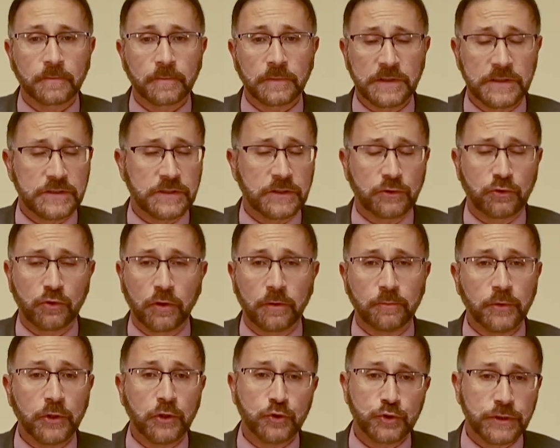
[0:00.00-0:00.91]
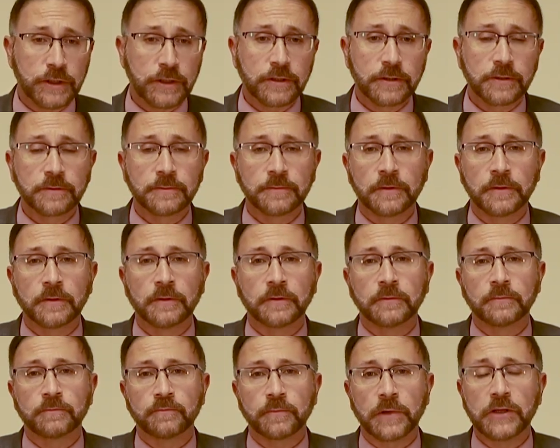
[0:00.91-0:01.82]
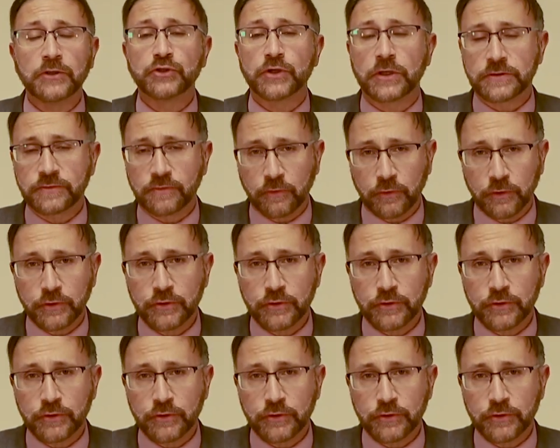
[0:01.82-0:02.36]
listen to our music, and judge for